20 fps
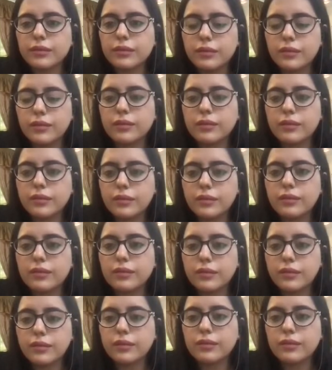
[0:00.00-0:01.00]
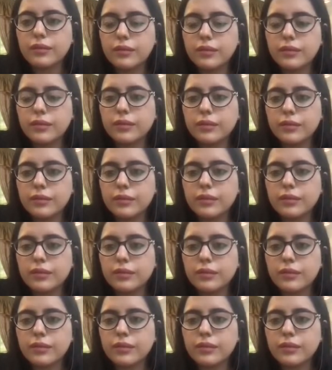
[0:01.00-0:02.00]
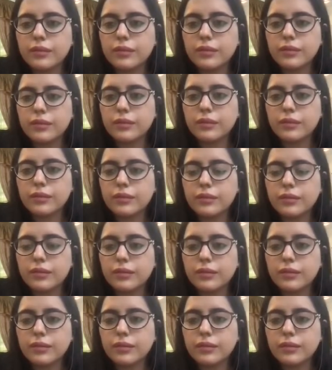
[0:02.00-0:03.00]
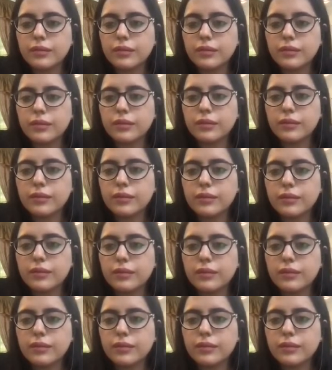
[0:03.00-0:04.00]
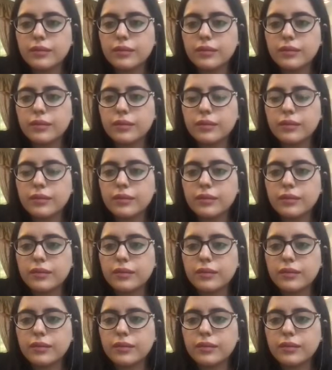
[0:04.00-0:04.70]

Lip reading: This person isn't speaking.